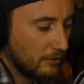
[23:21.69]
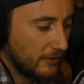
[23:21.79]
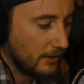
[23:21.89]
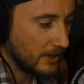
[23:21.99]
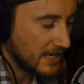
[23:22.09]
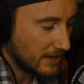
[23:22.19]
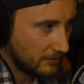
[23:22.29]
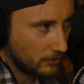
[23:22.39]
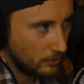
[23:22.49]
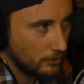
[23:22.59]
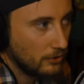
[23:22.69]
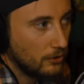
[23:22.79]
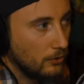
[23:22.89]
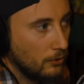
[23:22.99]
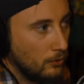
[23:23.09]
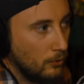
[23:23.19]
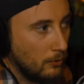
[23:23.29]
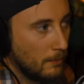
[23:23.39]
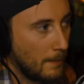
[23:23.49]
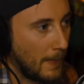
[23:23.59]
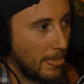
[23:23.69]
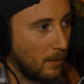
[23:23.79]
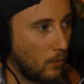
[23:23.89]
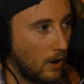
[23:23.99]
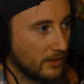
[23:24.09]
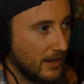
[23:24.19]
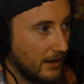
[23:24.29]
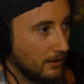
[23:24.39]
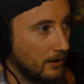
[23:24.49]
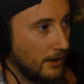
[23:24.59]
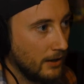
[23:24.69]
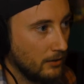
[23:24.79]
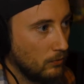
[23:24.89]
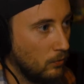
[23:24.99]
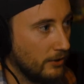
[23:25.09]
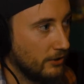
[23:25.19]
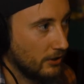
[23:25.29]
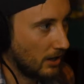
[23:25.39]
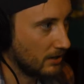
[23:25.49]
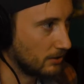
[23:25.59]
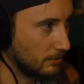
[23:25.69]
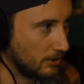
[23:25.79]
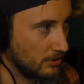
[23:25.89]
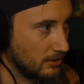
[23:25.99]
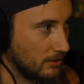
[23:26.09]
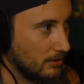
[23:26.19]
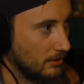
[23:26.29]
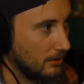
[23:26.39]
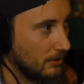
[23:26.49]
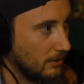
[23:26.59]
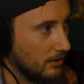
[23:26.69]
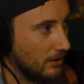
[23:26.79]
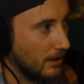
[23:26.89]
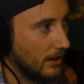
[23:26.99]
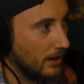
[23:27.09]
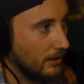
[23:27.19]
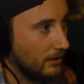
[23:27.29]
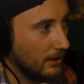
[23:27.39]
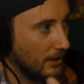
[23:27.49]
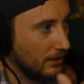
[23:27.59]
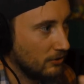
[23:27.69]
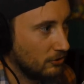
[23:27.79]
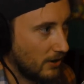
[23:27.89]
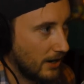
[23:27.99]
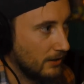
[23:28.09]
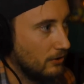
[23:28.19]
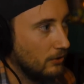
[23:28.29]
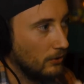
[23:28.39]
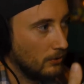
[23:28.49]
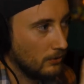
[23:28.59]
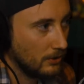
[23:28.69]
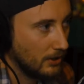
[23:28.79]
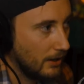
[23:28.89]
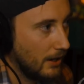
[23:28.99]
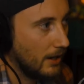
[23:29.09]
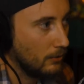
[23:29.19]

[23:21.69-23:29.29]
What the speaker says: found it difficult to walk that line with your customers and try to, hey,